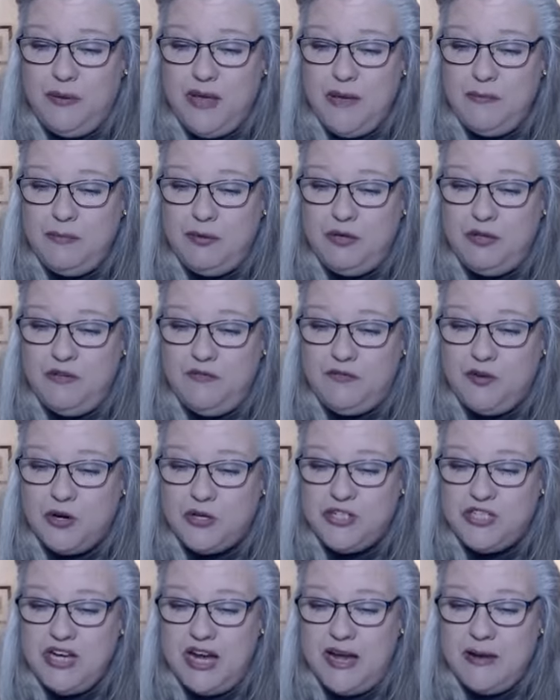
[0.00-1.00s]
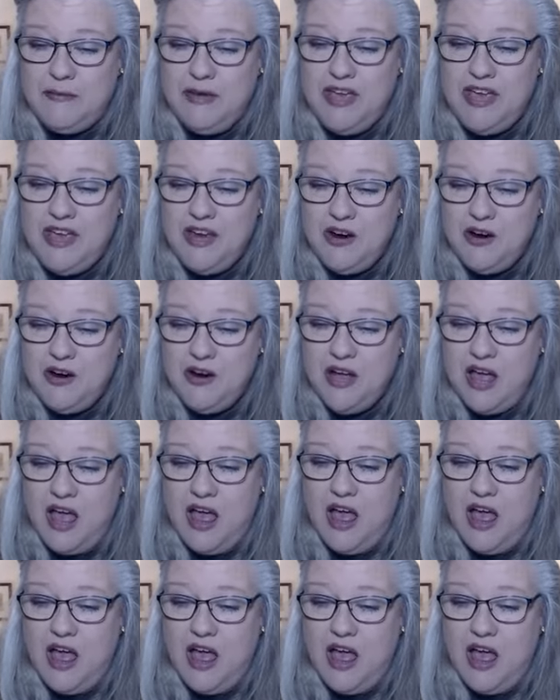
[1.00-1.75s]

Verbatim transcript: people. First time here.